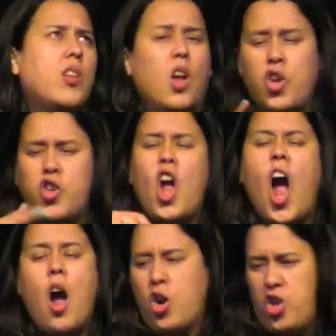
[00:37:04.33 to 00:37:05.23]
should I walk over
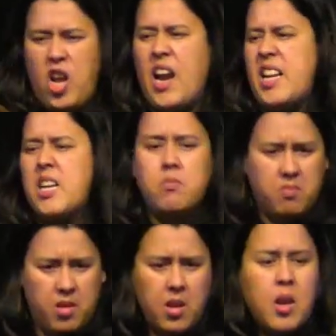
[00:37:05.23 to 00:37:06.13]
there?" The disciples are like,
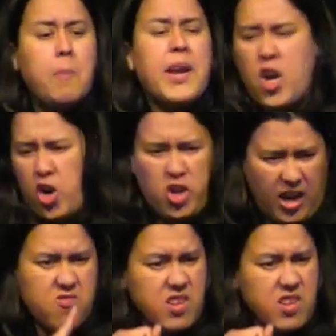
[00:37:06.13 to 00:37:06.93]
"Go." And they already knew.